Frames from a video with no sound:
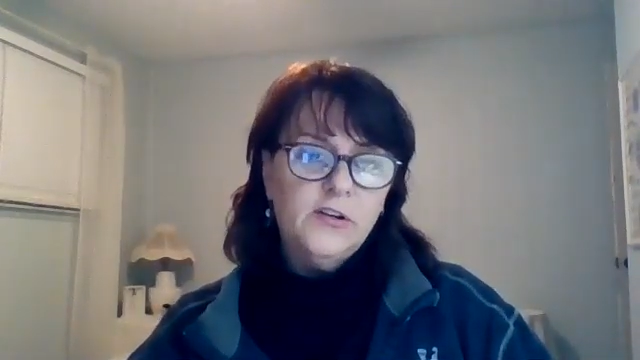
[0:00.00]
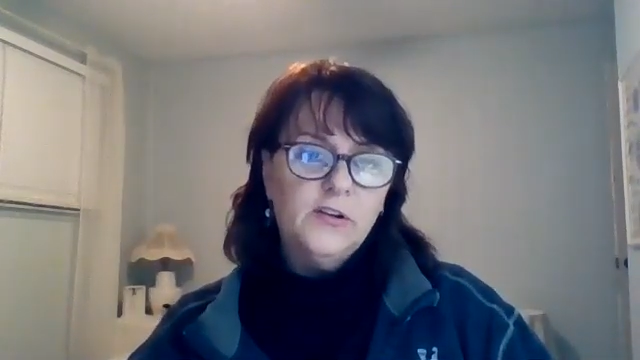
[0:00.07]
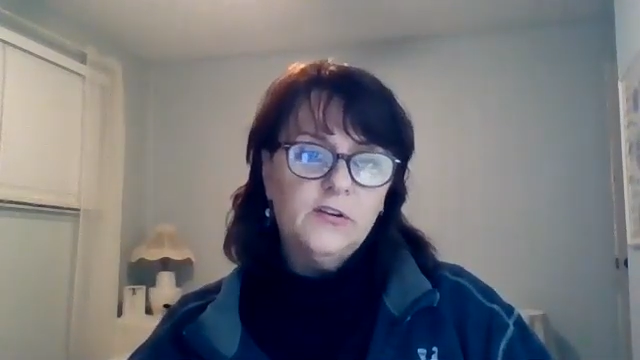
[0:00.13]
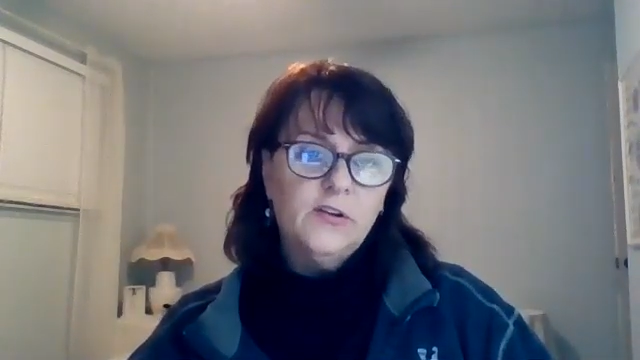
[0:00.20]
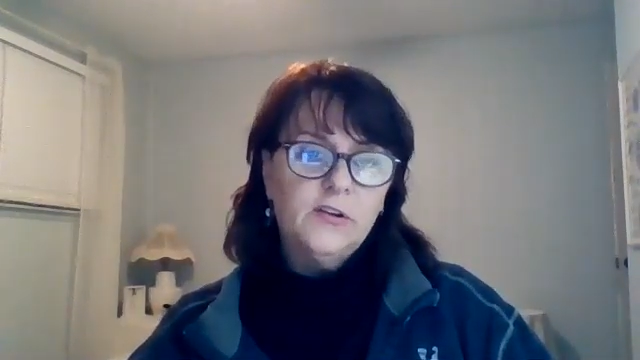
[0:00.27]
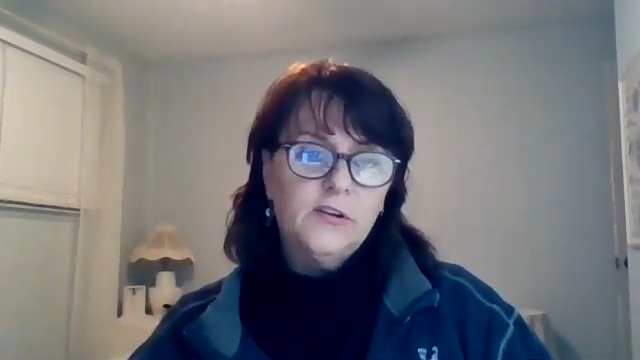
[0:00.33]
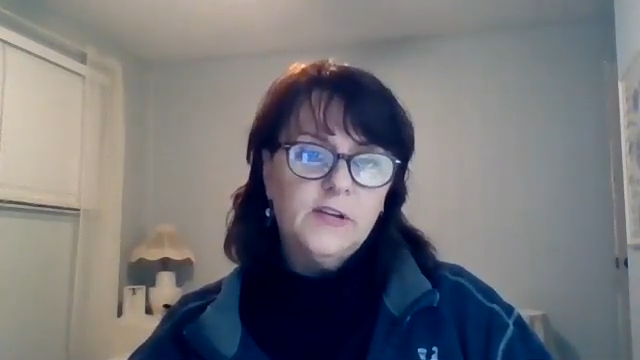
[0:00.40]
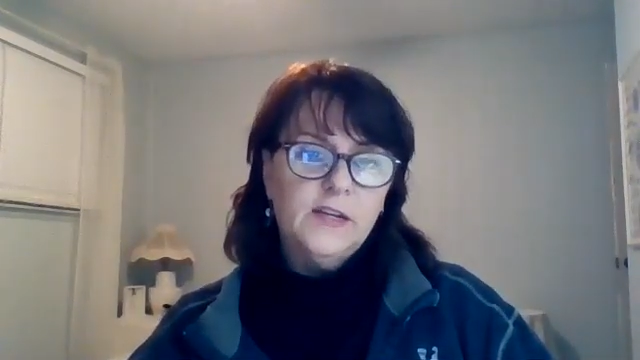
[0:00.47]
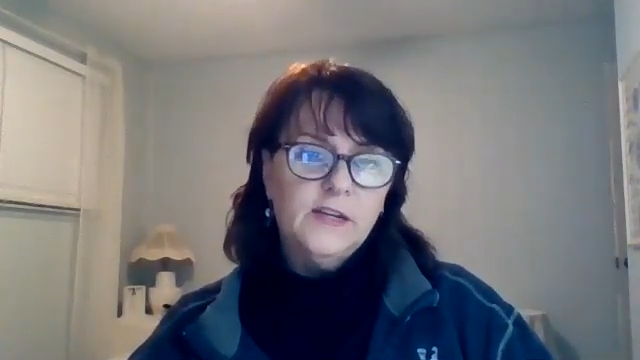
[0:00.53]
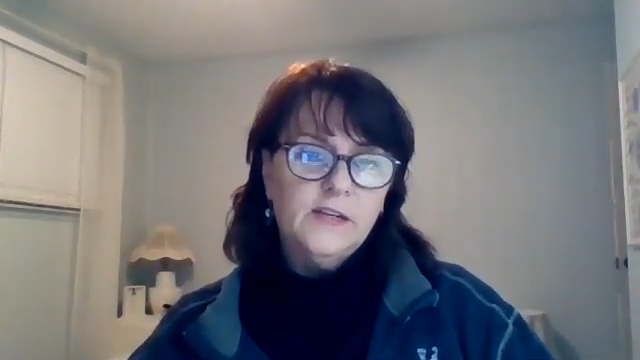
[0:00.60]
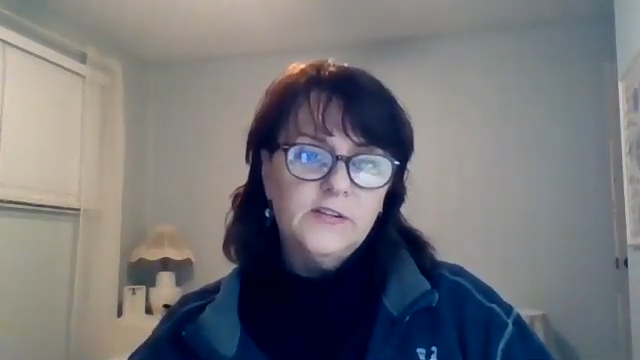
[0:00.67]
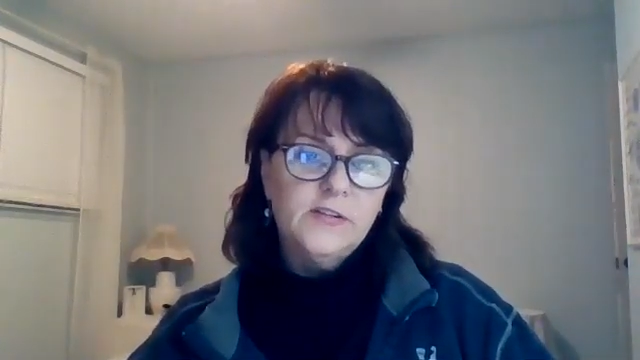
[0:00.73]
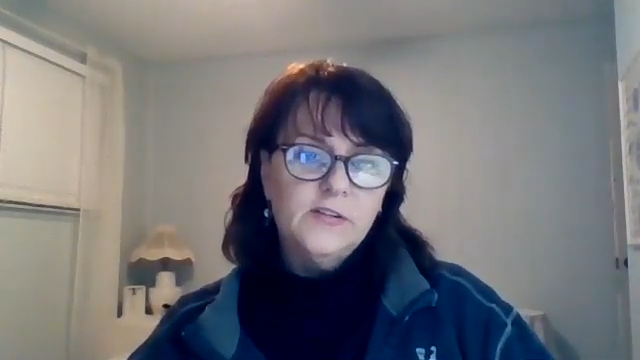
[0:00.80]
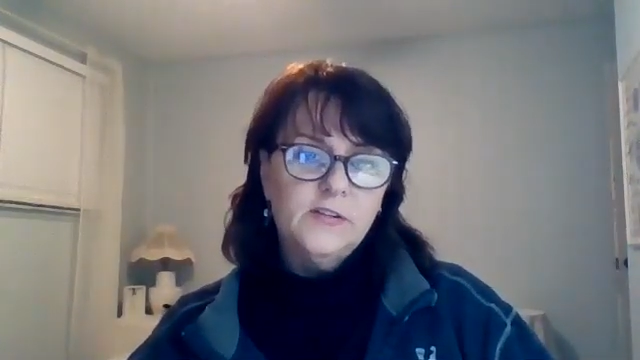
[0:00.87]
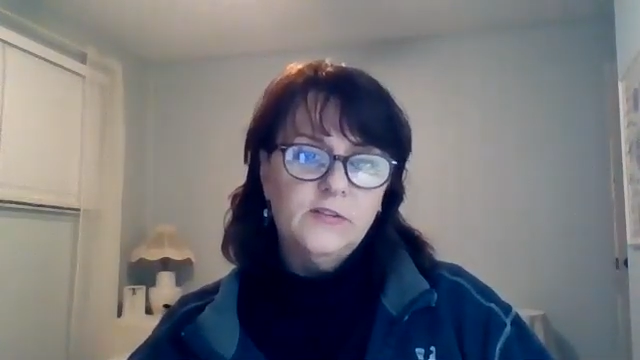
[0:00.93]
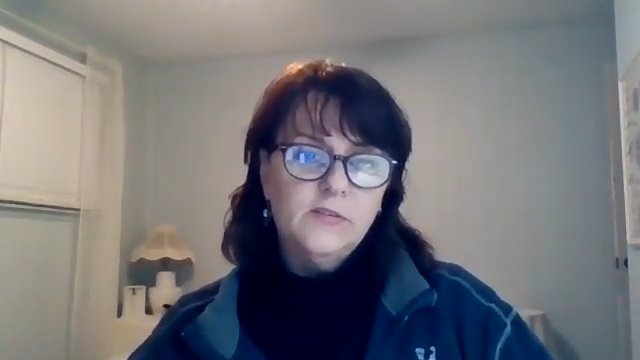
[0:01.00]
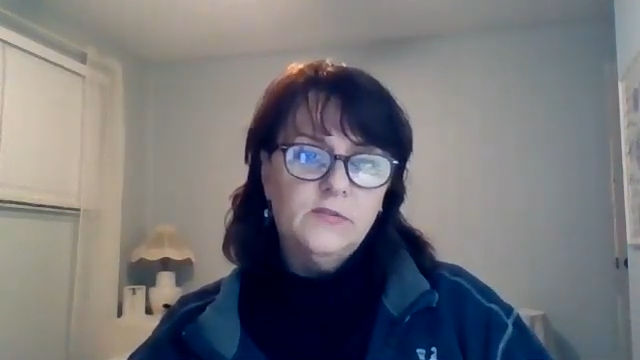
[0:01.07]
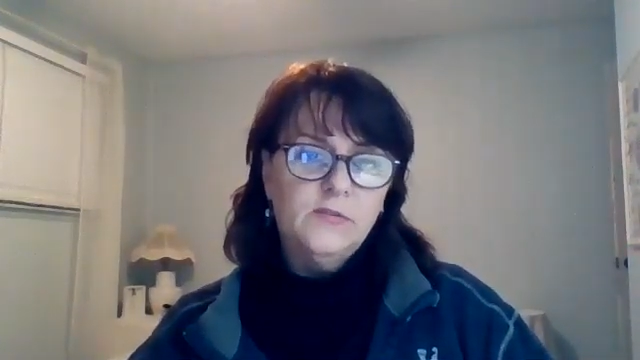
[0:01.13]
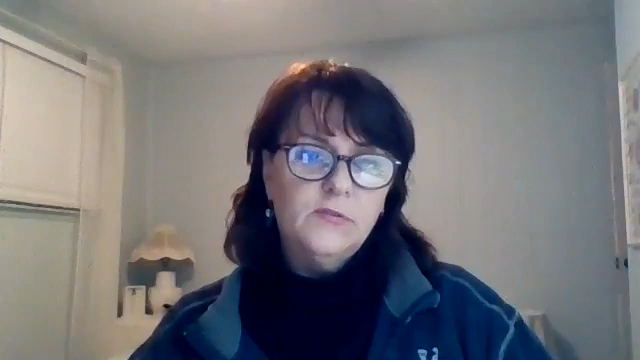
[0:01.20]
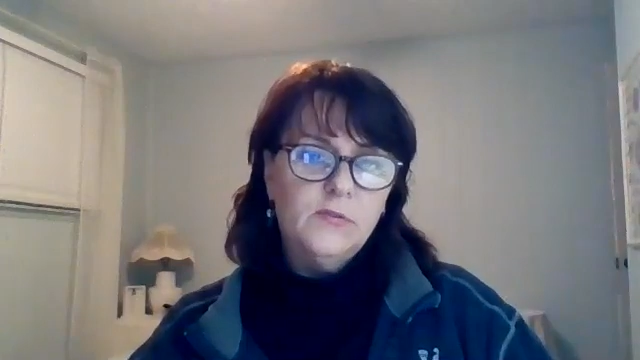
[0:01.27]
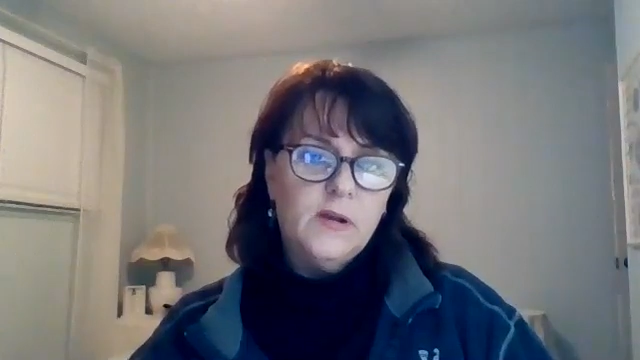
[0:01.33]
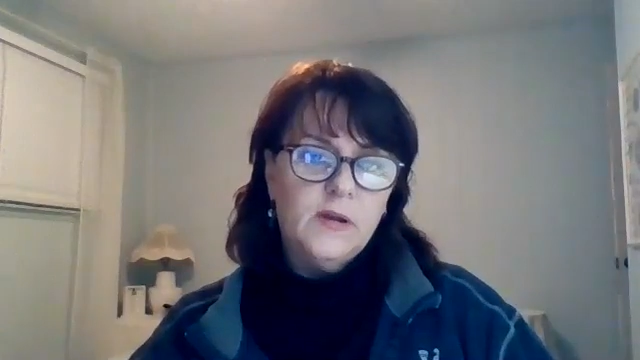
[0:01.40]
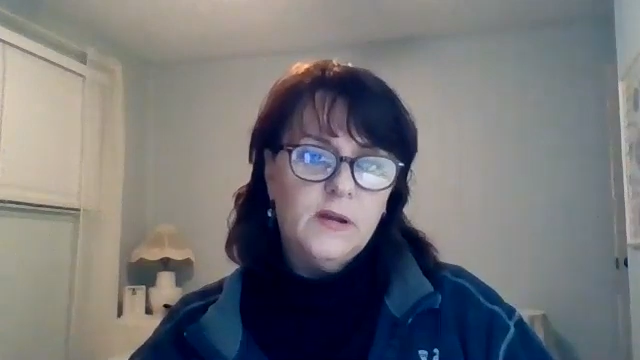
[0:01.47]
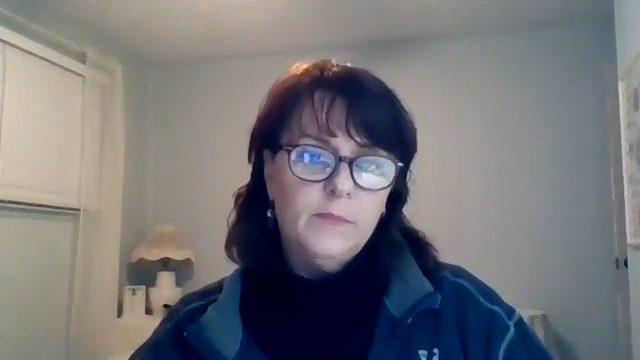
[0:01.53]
you're looking to